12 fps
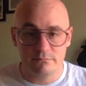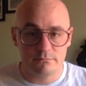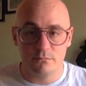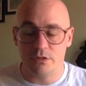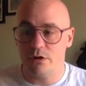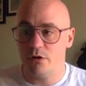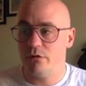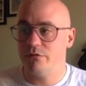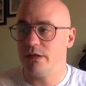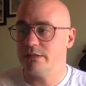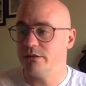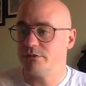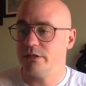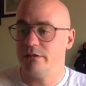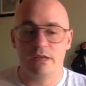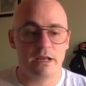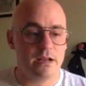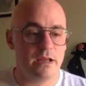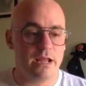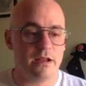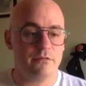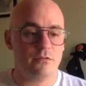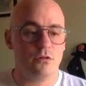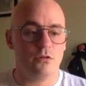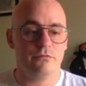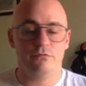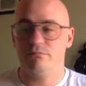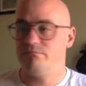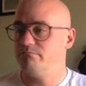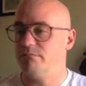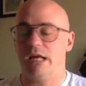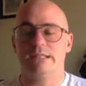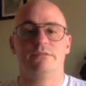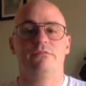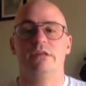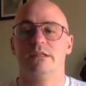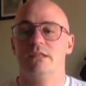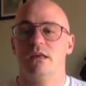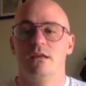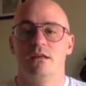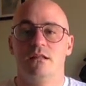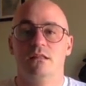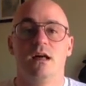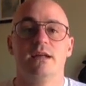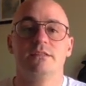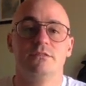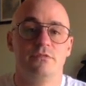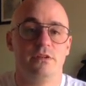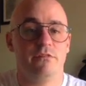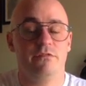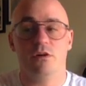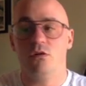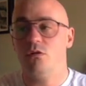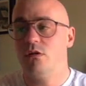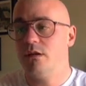You know, if that tells you anything, and I've heard lots of things, lots of NFL